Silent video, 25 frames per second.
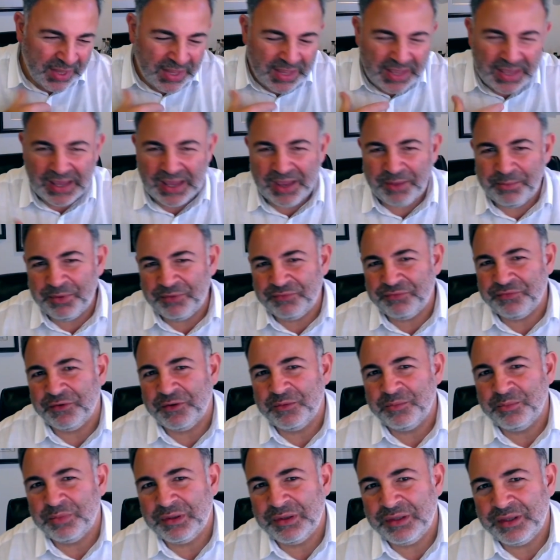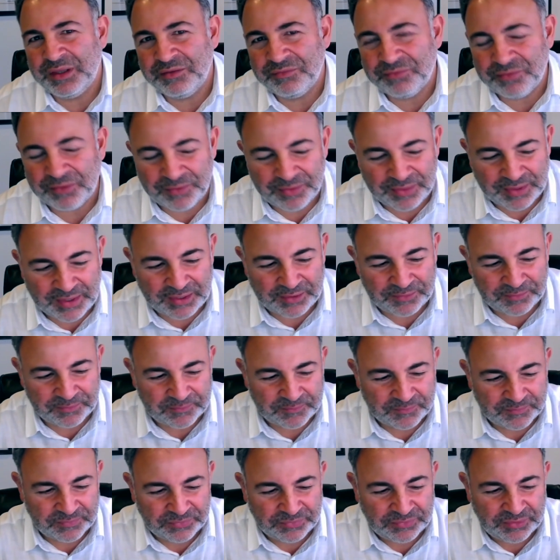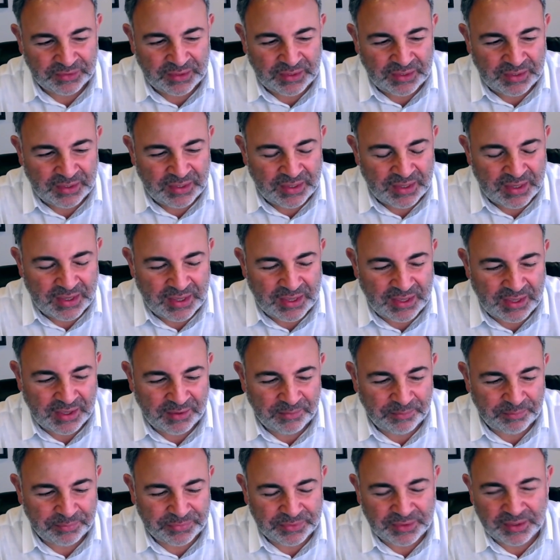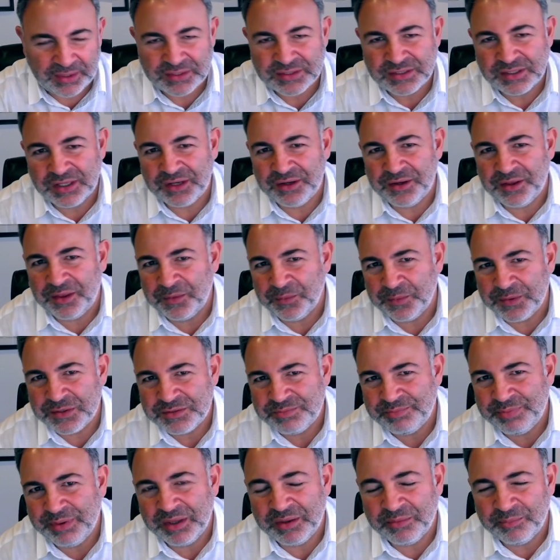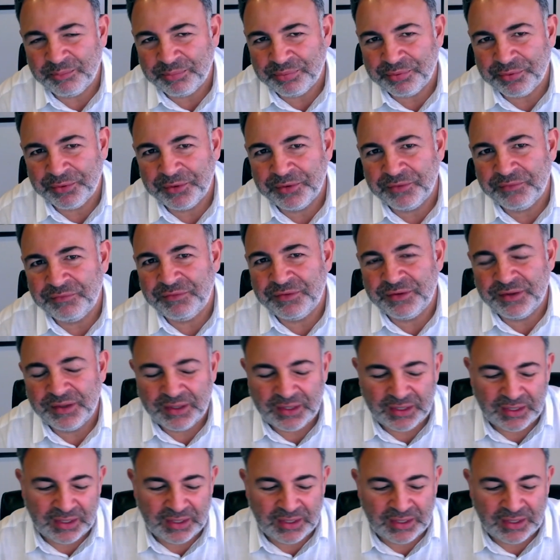I'm a firm believer that things can always be improved.